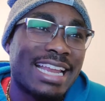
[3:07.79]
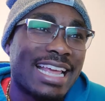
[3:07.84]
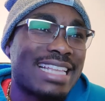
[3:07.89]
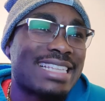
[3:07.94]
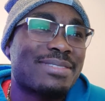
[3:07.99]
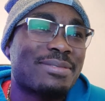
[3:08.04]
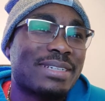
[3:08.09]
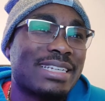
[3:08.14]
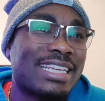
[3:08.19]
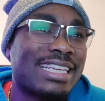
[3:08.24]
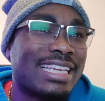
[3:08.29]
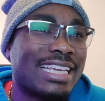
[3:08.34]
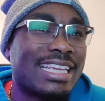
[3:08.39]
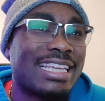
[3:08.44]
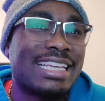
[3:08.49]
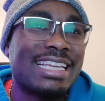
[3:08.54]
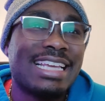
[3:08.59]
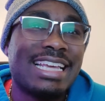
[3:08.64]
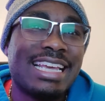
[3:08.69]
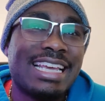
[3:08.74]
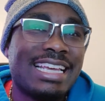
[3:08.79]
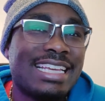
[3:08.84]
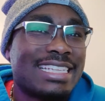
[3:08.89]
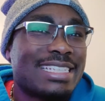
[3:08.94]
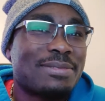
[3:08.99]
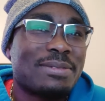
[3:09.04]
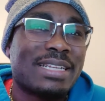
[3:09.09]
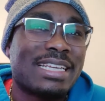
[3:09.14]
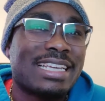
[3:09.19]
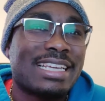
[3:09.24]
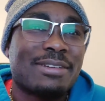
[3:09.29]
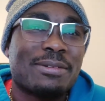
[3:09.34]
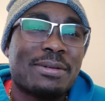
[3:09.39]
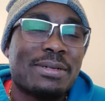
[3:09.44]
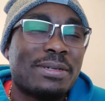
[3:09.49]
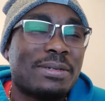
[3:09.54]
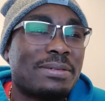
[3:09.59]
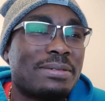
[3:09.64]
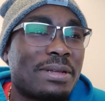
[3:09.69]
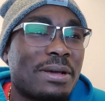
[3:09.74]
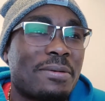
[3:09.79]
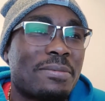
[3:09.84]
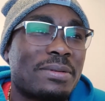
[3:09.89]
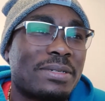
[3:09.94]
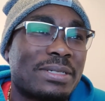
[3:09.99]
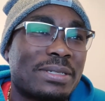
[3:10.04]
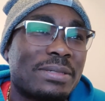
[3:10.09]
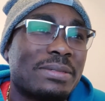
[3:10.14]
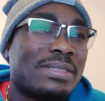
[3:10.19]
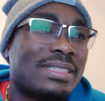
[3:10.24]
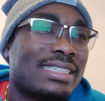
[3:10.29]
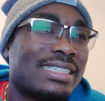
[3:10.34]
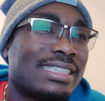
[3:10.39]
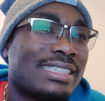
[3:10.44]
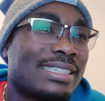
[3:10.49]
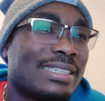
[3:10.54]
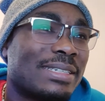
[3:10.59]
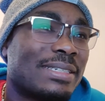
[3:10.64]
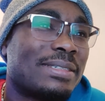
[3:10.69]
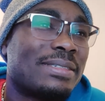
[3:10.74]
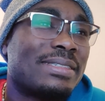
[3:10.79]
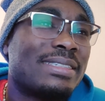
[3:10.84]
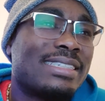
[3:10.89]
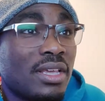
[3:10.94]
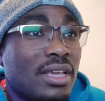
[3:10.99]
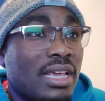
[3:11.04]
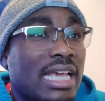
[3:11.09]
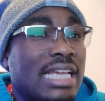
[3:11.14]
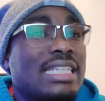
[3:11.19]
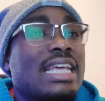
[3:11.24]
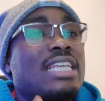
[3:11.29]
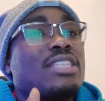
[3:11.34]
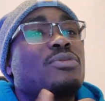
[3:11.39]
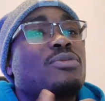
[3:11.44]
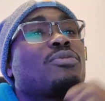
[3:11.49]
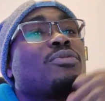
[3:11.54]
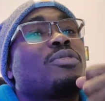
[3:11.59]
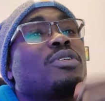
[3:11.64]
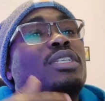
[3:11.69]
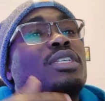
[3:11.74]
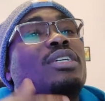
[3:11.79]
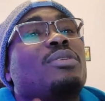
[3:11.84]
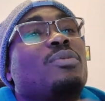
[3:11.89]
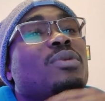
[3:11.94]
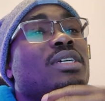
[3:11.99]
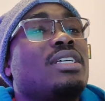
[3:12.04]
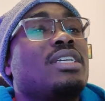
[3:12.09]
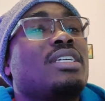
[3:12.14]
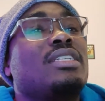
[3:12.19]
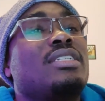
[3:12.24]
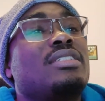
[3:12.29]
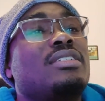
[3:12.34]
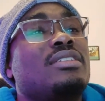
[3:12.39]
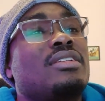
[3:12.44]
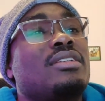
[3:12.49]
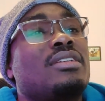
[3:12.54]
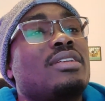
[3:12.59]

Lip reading: That's when it get real dope and juicy, And that's really when,